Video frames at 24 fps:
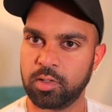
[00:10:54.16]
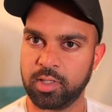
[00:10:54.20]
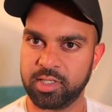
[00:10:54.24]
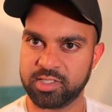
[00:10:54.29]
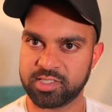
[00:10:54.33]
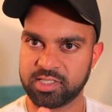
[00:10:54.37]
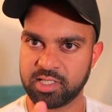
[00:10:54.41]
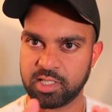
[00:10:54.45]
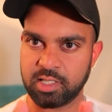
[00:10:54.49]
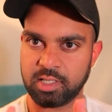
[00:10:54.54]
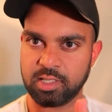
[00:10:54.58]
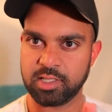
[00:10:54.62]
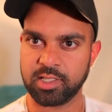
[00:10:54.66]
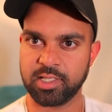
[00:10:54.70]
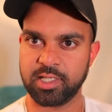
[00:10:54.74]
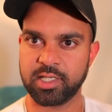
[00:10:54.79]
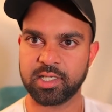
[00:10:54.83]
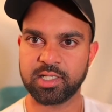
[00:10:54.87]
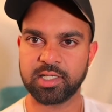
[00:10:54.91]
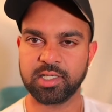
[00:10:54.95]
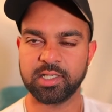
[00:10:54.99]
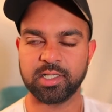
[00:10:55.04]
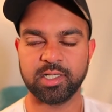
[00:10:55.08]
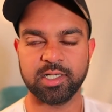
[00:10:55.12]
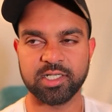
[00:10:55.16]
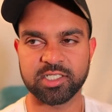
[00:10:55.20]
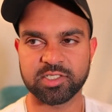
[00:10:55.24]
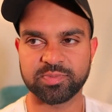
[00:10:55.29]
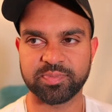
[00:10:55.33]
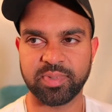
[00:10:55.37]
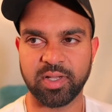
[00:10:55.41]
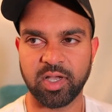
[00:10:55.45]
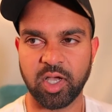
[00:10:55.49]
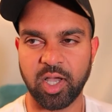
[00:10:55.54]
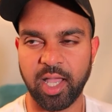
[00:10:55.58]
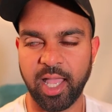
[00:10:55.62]
as clear cut as
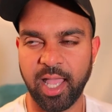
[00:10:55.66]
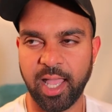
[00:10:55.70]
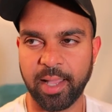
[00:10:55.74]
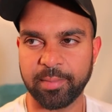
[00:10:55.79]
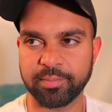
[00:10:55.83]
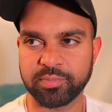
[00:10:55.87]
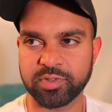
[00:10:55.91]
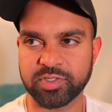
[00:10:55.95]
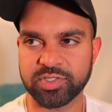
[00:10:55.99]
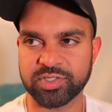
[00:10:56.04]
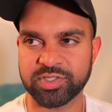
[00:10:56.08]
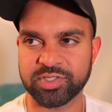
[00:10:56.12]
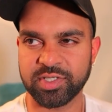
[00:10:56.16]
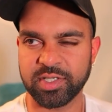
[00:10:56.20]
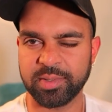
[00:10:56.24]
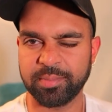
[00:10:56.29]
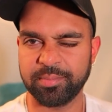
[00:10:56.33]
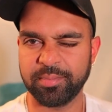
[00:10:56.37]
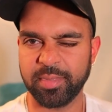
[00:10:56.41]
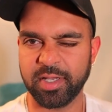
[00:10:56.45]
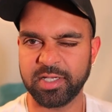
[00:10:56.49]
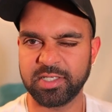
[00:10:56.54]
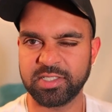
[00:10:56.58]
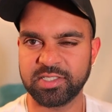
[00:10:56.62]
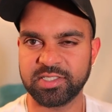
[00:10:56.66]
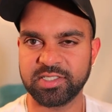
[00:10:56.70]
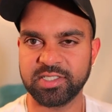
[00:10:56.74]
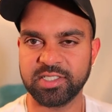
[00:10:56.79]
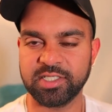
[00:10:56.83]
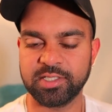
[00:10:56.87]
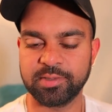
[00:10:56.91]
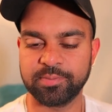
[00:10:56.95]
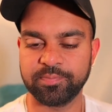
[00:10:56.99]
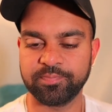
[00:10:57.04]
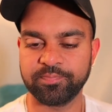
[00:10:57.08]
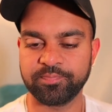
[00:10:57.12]
perhaps it may
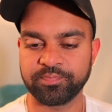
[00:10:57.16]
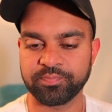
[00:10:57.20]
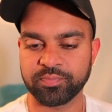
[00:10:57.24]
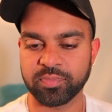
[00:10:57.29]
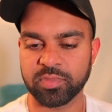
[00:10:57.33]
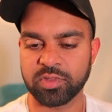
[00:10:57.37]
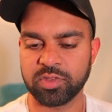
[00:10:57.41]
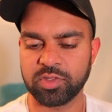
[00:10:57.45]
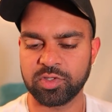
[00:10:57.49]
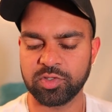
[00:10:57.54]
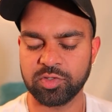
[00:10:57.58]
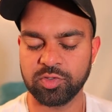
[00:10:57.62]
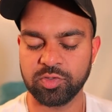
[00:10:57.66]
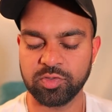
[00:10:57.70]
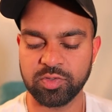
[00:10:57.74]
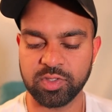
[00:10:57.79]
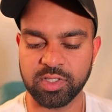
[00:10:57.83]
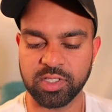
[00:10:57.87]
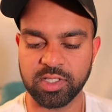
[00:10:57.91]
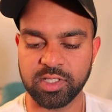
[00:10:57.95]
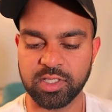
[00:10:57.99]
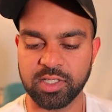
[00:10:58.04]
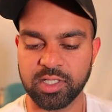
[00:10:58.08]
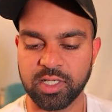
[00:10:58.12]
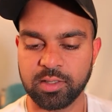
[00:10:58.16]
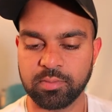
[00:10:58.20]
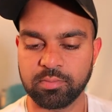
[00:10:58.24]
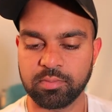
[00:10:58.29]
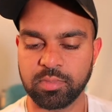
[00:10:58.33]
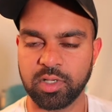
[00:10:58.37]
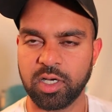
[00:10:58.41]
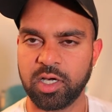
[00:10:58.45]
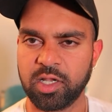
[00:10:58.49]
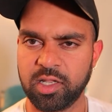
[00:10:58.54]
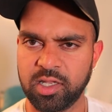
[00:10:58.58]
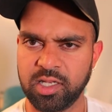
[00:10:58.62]
seem to the
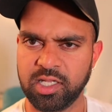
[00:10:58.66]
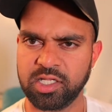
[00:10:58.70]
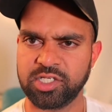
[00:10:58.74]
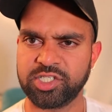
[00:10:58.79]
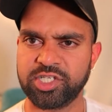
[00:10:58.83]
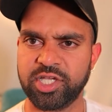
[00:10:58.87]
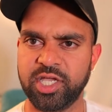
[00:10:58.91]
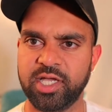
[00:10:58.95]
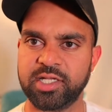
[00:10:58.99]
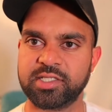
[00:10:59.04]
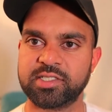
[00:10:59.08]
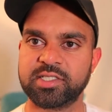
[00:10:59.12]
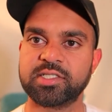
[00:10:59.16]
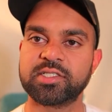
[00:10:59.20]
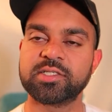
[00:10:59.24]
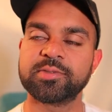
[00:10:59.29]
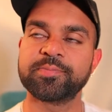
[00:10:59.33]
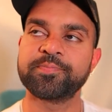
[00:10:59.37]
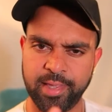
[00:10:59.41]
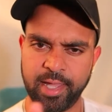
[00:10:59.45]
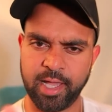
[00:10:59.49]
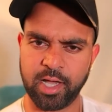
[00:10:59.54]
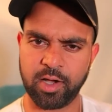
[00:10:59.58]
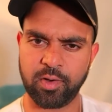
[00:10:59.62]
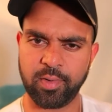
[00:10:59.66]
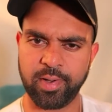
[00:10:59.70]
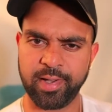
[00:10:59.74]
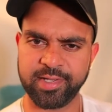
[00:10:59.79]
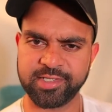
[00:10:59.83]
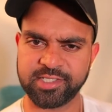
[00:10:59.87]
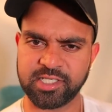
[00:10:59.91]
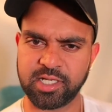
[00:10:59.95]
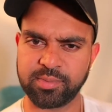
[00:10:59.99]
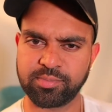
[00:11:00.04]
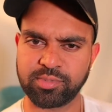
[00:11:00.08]
uninitiated. Now, as a